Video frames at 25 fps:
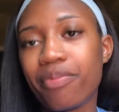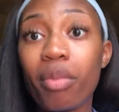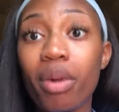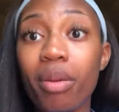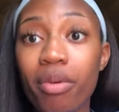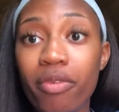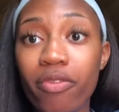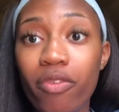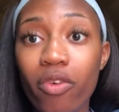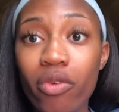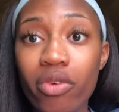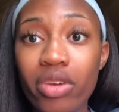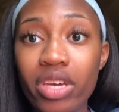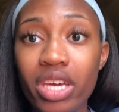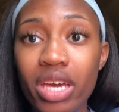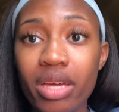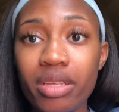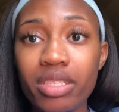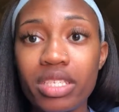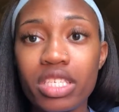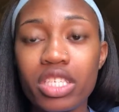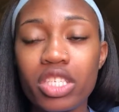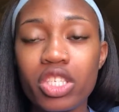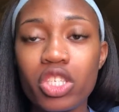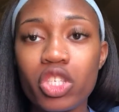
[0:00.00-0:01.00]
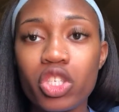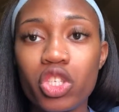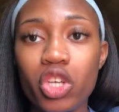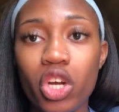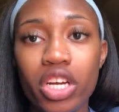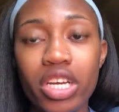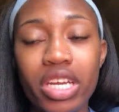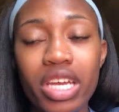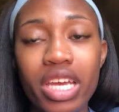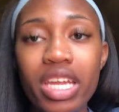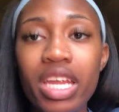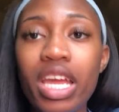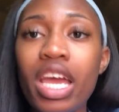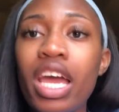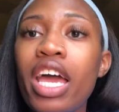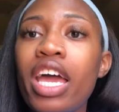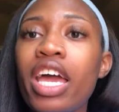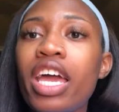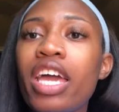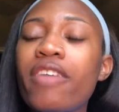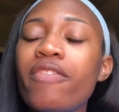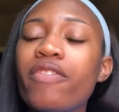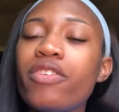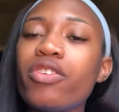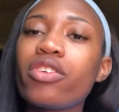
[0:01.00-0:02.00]
But before we get started,
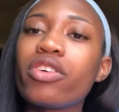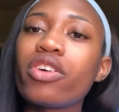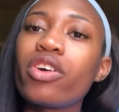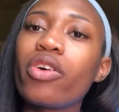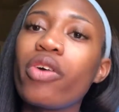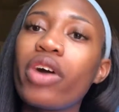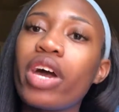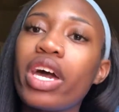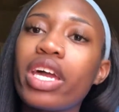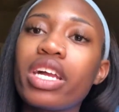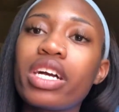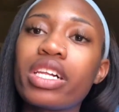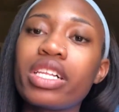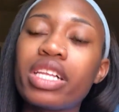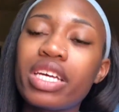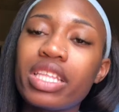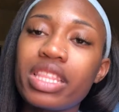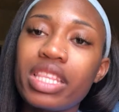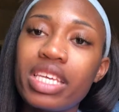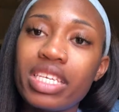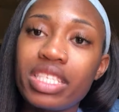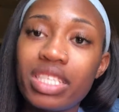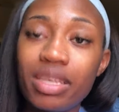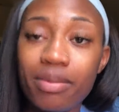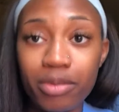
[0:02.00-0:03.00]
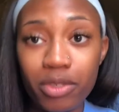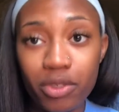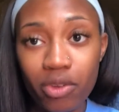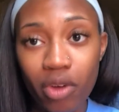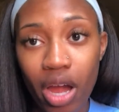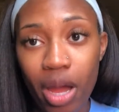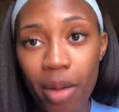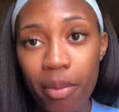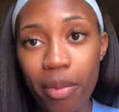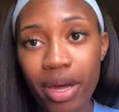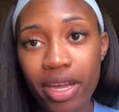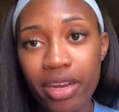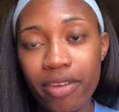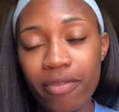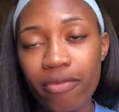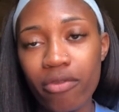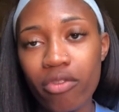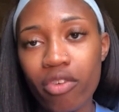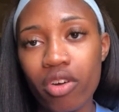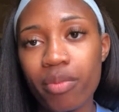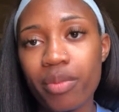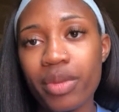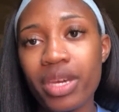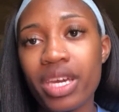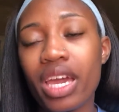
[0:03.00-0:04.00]
if you could go ahead and click the subscribe button
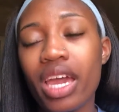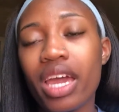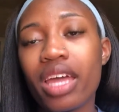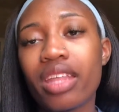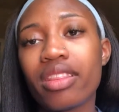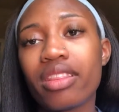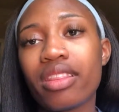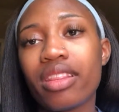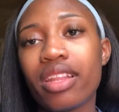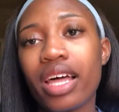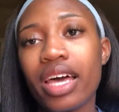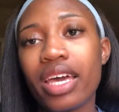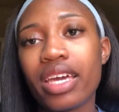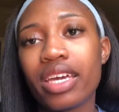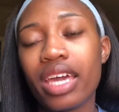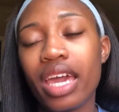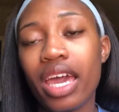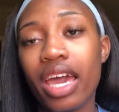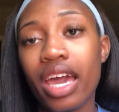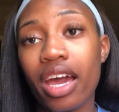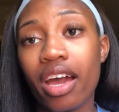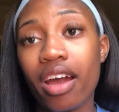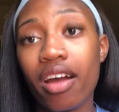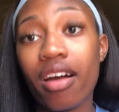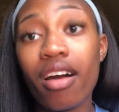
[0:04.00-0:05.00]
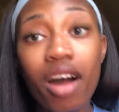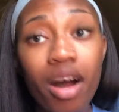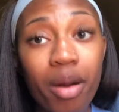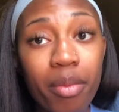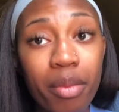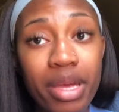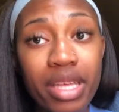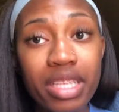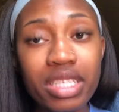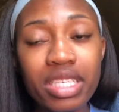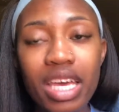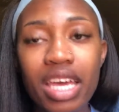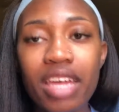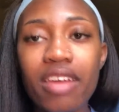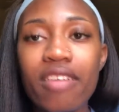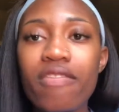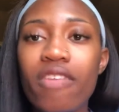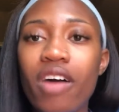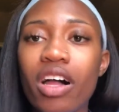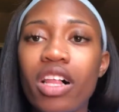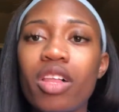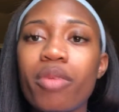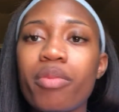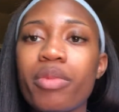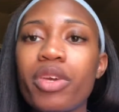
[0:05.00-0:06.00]
for me and like and comment and
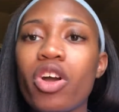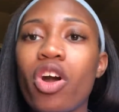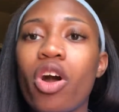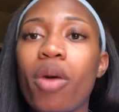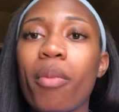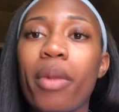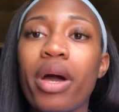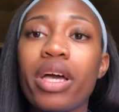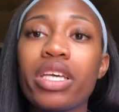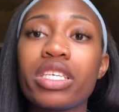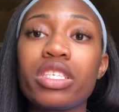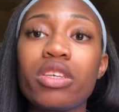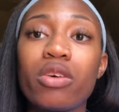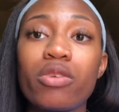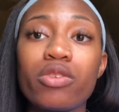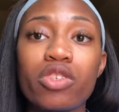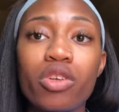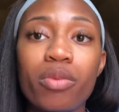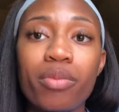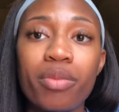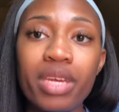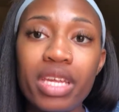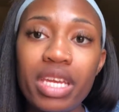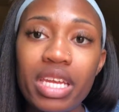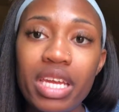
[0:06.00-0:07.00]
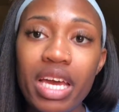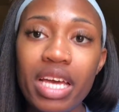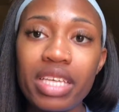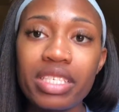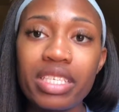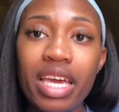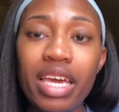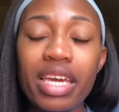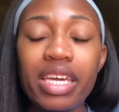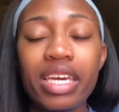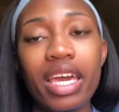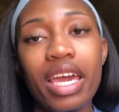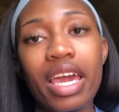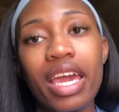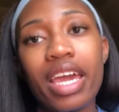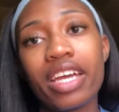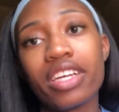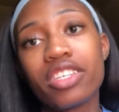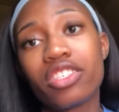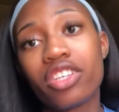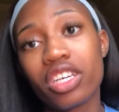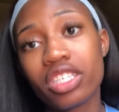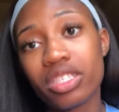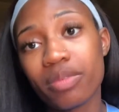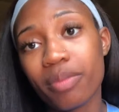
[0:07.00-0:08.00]
follow me on my social medias,
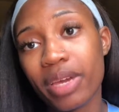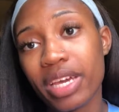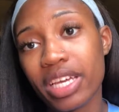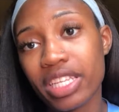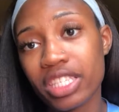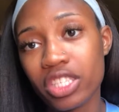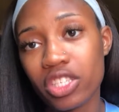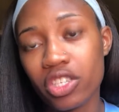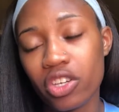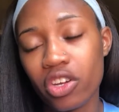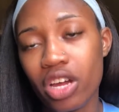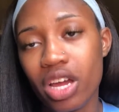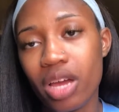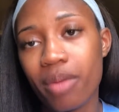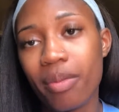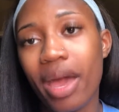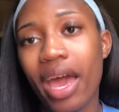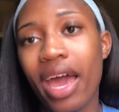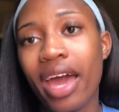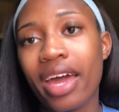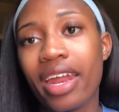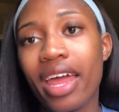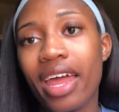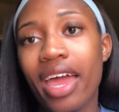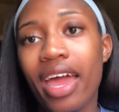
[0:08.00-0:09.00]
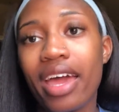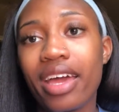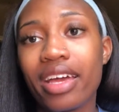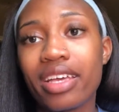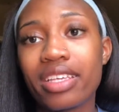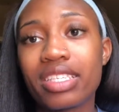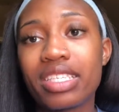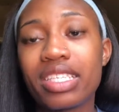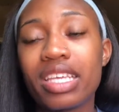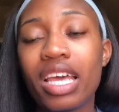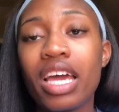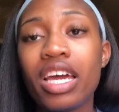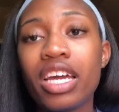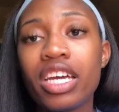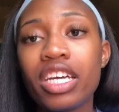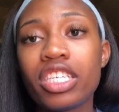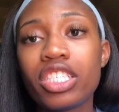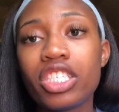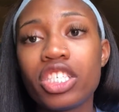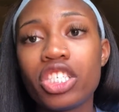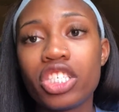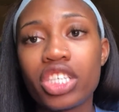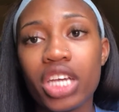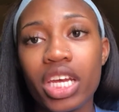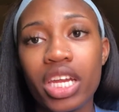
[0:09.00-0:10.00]
aka just my Instagram at
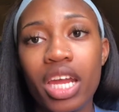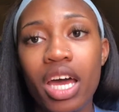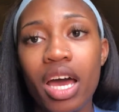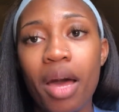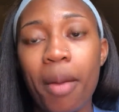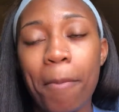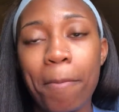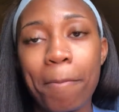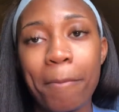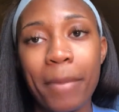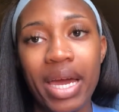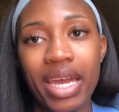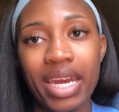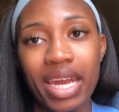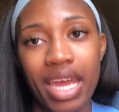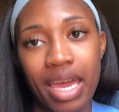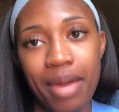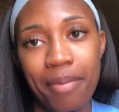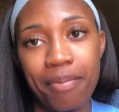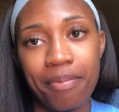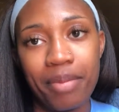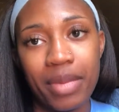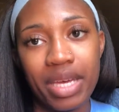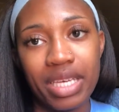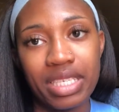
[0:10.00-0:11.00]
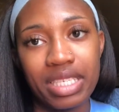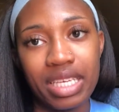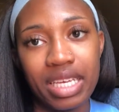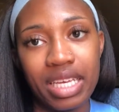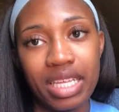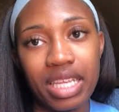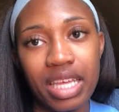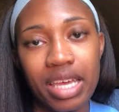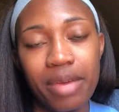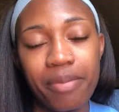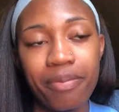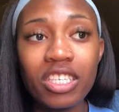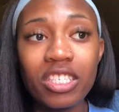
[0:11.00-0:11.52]
Jenna, my name, basically.